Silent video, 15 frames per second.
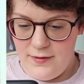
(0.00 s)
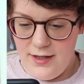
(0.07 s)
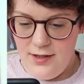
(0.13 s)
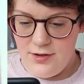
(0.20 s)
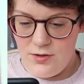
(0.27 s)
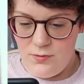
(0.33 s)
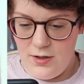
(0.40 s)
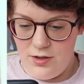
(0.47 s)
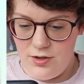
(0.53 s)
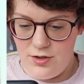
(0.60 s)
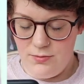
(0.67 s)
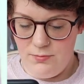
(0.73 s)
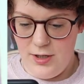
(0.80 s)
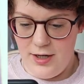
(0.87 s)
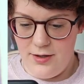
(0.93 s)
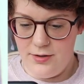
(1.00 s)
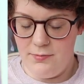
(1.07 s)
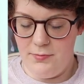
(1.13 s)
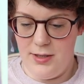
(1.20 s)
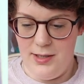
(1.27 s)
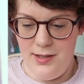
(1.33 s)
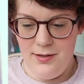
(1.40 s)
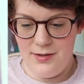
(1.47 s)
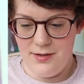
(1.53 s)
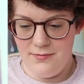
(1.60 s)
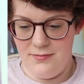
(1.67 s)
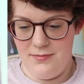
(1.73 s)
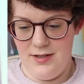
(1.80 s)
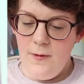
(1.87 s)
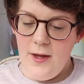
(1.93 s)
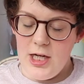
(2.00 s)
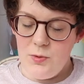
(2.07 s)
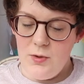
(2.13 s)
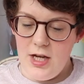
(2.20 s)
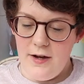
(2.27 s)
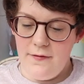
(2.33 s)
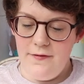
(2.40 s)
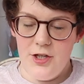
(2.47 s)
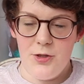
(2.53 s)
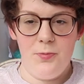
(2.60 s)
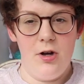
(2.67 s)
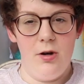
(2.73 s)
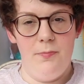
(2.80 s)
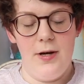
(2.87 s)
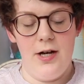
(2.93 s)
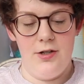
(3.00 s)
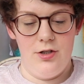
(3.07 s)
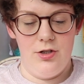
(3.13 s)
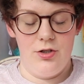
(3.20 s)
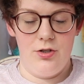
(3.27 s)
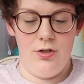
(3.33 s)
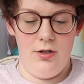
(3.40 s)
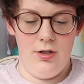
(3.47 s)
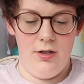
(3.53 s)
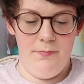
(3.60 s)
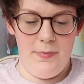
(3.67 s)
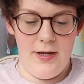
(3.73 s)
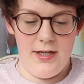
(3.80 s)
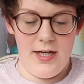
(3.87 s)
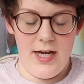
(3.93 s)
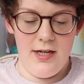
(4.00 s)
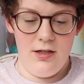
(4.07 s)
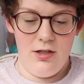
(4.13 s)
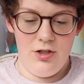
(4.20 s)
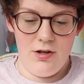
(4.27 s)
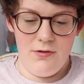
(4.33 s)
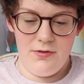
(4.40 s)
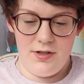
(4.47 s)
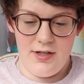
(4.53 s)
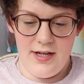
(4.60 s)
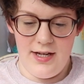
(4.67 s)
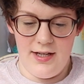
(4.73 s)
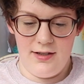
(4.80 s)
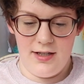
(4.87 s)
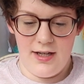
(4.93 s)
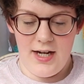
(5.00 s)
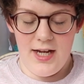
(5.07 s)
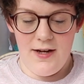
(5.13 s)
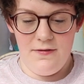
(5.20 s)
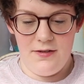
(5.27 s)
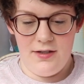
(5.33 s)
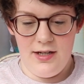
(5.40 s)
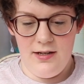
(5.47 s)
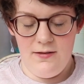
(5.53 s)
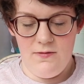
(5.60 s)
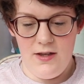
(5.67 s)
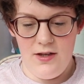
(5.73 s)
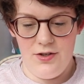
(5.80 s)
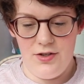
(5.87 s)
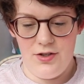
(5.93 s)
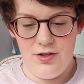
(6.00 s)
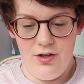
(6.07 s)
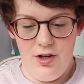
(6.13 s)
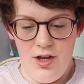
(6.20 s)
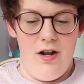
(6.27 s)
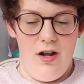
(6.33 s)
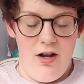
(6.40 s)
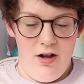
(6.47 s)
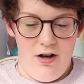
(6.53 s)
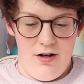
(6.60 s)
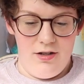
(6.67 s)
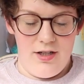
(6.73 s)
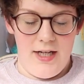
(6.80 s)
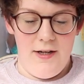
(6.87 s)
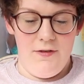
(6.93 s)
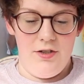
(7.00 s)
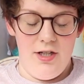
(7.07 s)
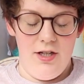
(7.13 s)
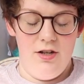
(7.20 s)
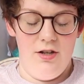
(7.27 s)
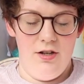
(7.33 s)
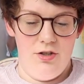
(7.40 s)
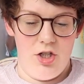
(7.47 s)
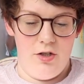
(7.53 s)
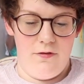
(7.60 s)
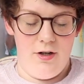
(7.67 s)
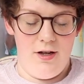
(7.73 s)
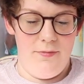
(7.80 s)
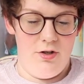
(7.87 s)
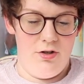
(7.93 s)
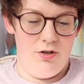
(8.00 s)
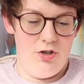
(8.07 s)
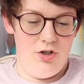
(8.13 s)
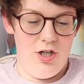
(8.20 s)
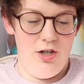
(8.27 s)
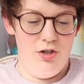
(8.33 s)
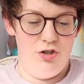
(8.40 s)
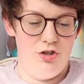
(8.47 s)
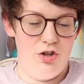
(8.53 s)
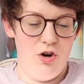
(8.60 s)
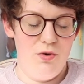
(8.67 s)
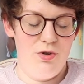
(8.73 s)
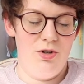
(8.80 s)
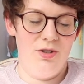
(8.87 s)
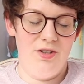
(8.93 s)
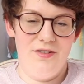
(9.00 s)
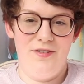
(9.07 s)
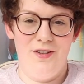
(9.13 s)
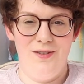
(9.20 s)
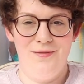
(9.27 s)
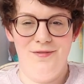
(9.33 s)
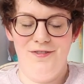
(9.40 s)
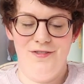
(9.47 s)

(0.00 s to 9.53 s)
vest, which, yes, please. Next we have this pot patch colour by Katie Jones Knits. And I've seen this a lot. And I've seen her stuff a lot because she's so colourful and